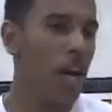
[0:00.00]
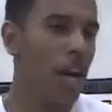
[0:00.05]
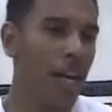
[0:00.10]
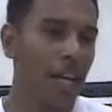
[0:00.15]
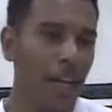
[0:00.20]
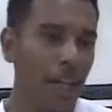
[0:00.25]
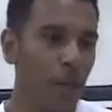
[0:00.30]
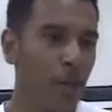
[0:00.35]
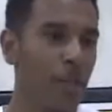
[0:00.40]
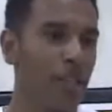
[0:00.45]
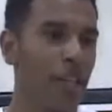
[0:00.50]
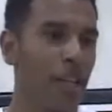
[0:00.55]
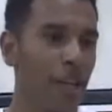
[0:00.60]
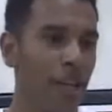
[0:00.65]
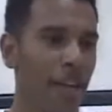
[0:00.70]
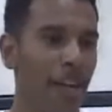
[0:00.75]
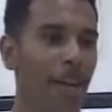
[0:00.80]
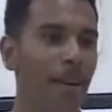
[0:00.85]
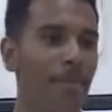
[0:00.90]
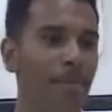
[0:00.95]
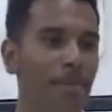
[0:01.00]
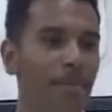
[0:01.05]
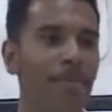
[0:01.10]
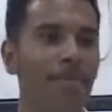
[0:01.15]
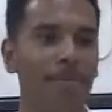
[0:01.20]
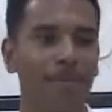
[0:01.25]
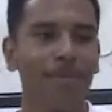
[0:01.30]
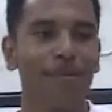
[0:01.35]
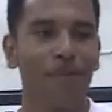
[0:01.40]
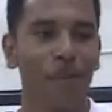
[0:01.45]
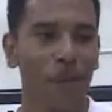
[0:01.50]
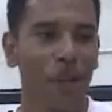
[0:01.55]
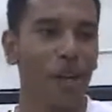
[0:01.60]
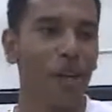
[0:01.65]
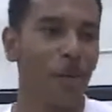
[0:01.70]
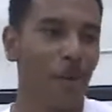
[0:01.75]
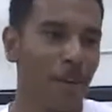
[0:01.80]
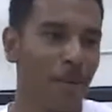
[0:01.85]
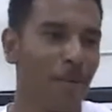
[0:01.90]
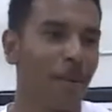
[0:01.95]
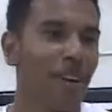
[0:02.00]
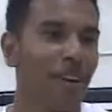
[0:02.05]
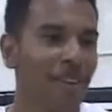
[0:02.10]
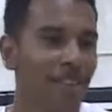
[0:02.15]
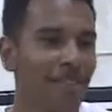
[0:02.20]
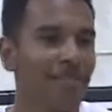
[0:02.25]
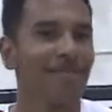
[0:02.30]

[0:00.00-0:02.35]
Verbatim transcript: not going to lose another game. We're going to win them all.